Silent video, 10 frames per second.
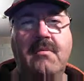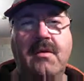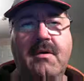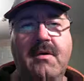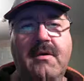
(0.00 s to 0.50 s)

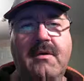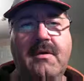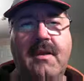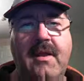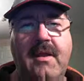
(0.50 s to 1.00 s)
But
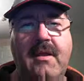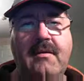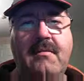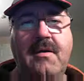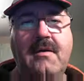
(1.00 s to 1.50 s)
it
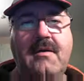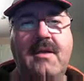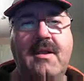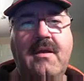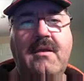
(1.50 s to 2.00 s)
came
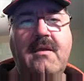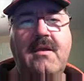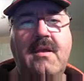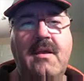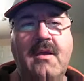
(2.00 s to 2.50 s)
undone,
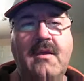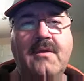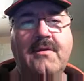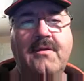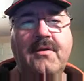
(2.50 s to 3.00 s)

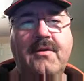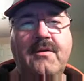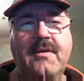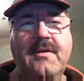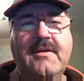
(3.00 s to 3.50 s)
and
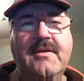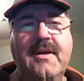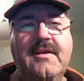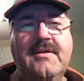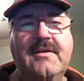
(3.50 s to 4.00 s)
sure as
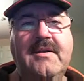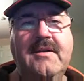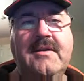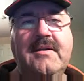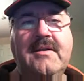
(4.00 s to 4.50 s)
I
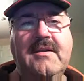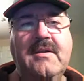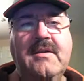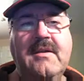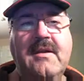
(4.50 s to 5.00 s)
stand
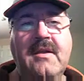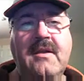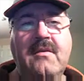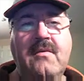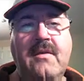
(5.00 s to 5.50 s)
here,
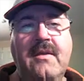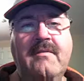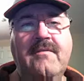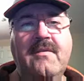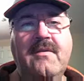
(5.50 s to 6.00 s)

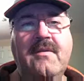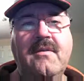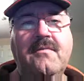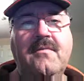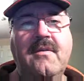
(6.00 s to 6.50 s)
wait for
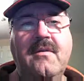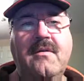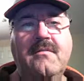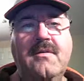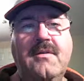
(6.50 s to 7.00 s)
your
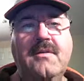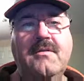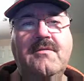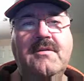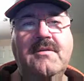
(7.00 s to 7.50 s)

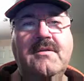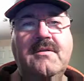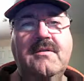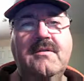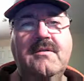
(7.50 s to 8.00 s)
promised
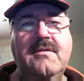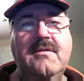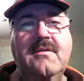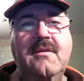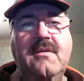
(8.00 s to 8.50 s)

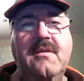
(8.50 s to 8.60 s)
return.